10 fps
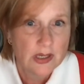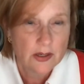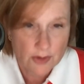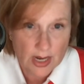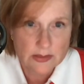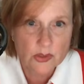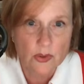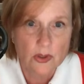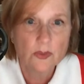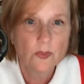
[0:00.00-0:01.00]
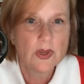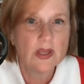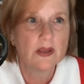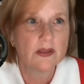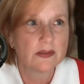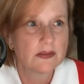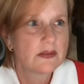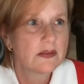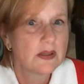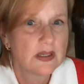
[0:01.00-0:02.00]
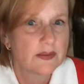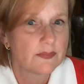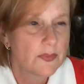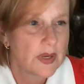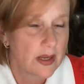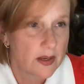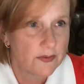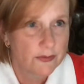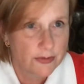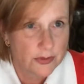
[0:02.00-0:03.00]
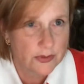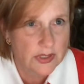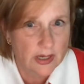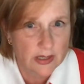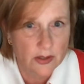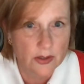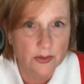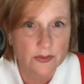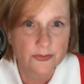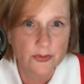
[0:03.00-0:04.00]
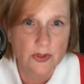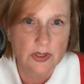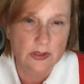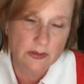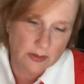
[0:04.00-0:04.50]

grad school when I flew to Idaho for,